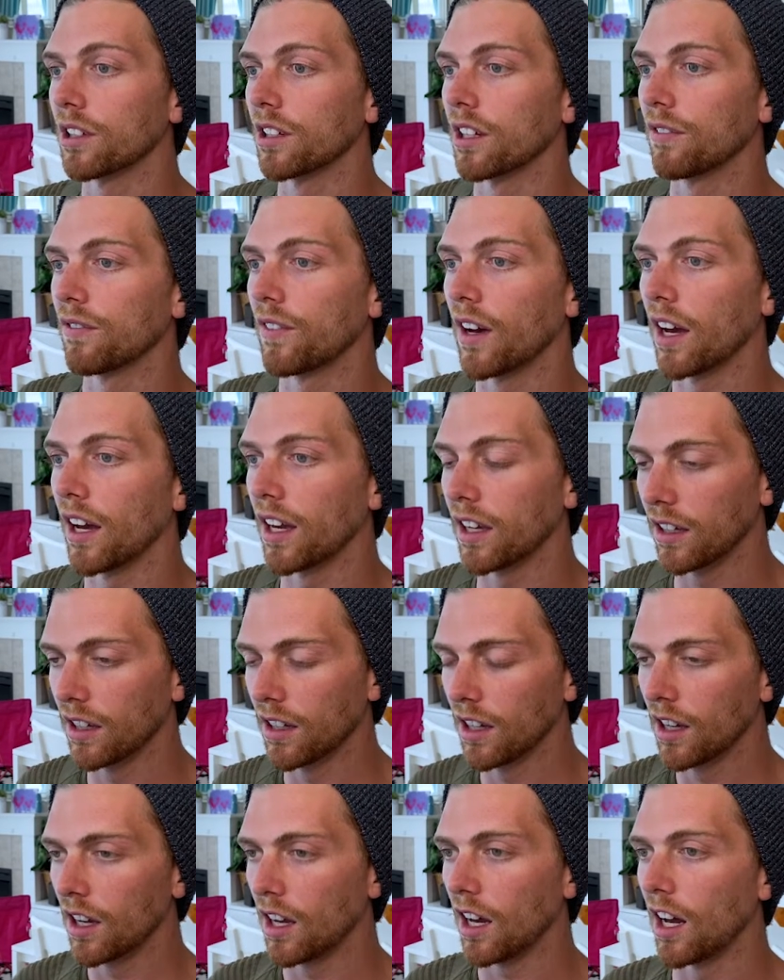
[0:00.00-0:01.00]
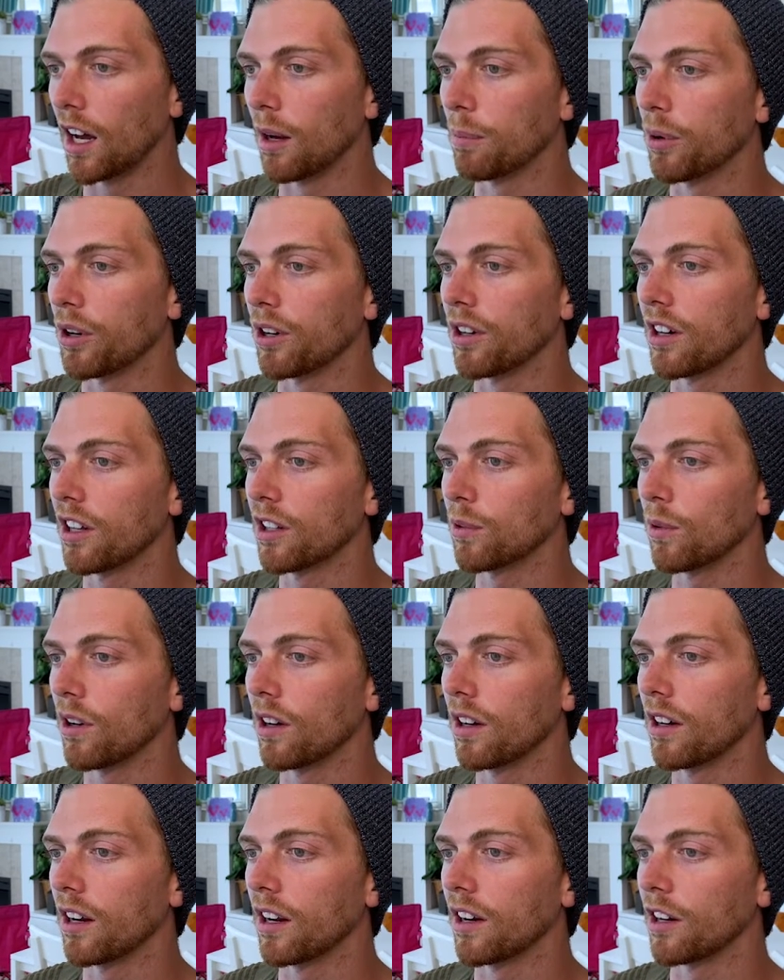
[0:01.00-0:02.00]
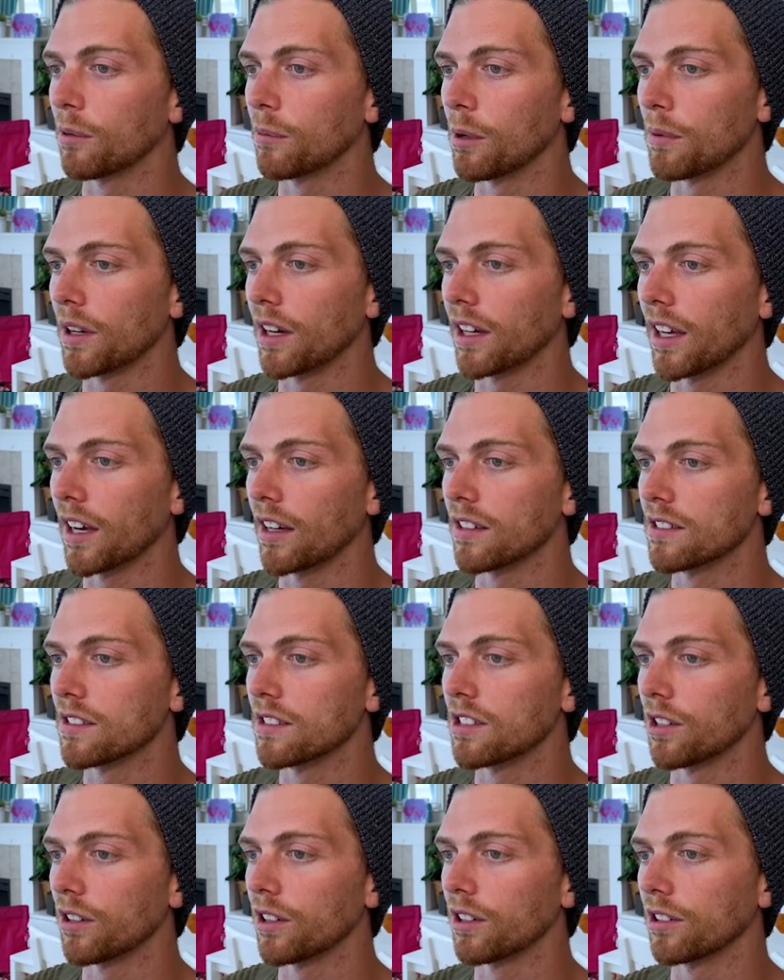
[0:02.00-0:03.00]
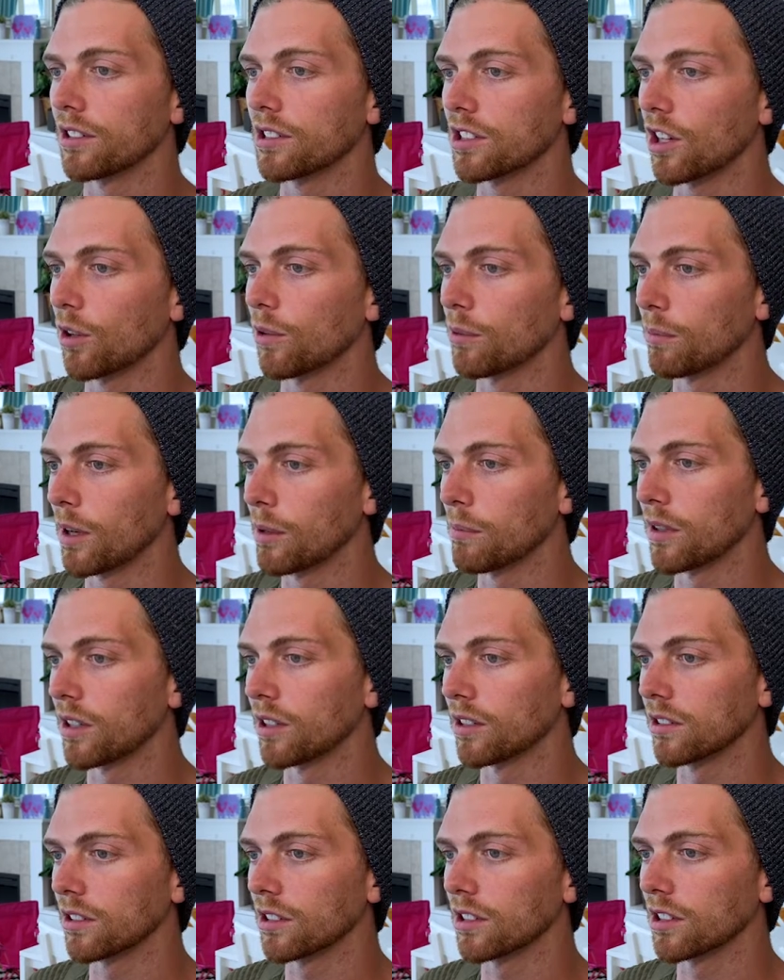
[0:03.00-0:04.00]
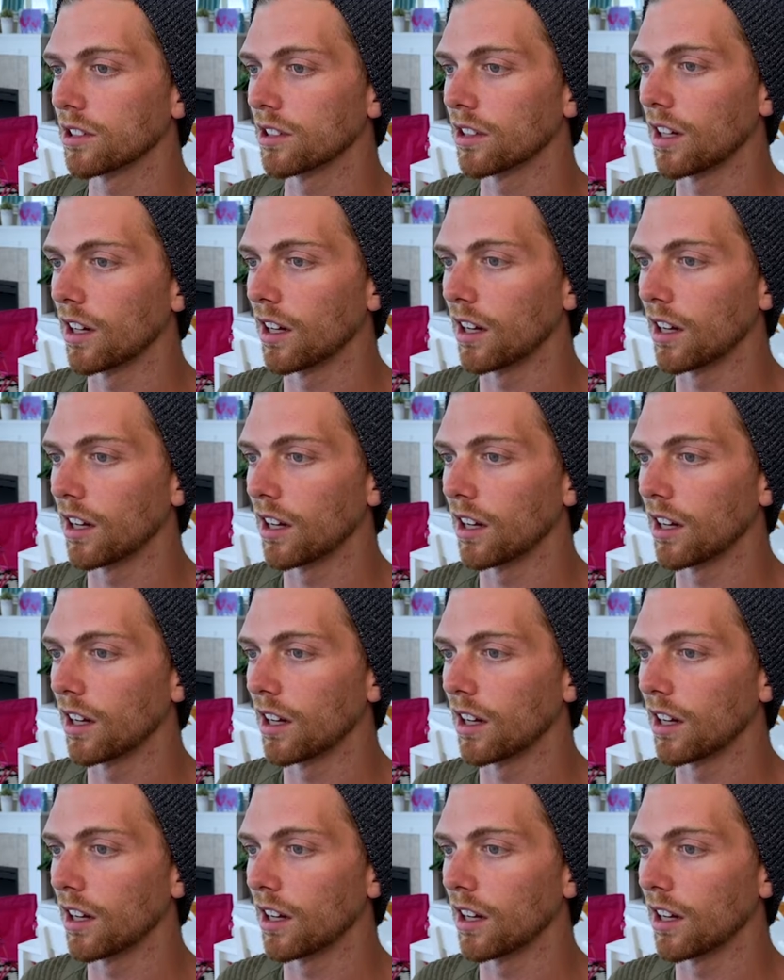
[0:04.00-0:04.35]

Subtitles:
And if I put in another one, I don't know, maybe I get cereal to go with my milk.